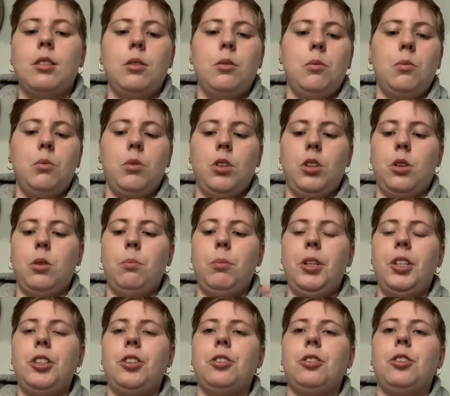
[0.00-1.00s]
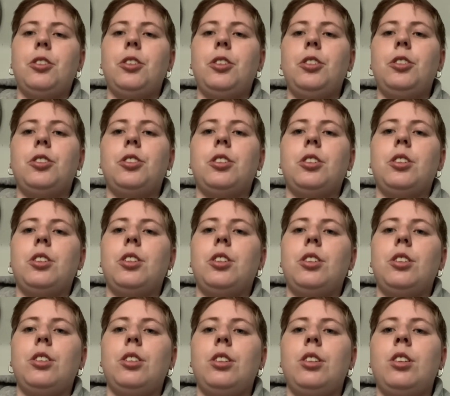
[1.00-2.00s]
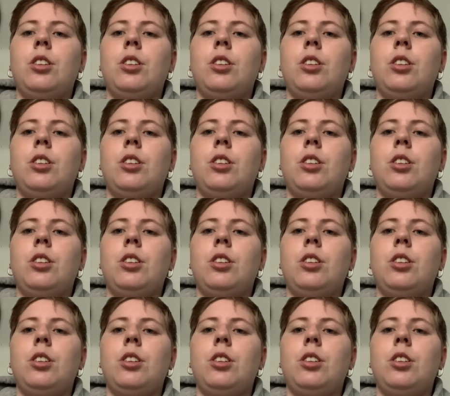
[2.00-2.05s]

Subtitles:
we'll be sure to